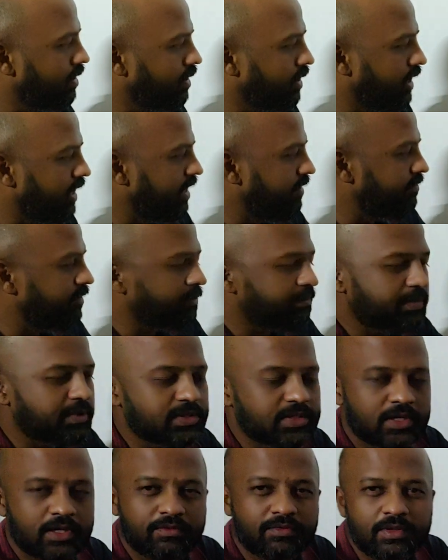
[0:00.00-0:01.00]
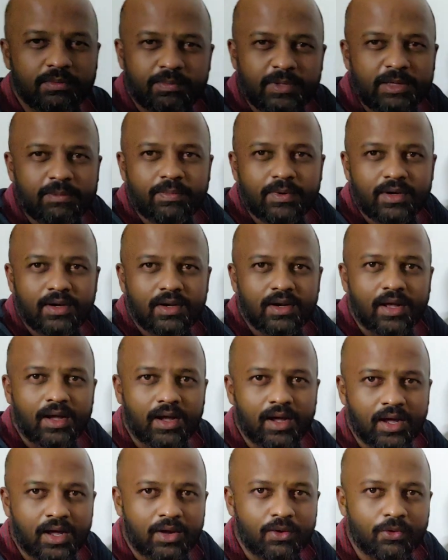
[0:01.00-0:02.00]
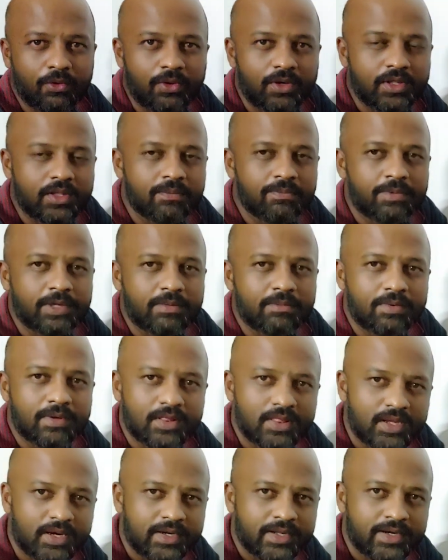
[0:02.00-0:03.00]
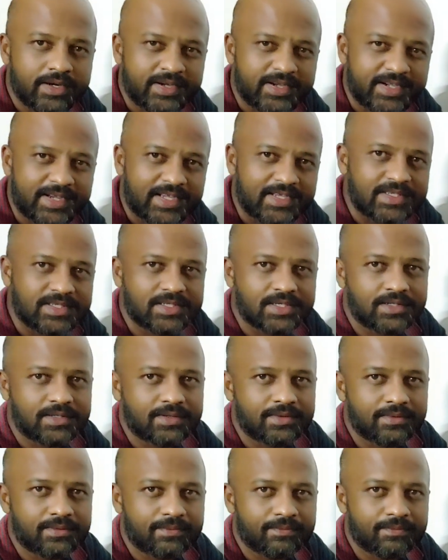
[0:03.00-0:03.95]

85% of the people are only the people that are tested.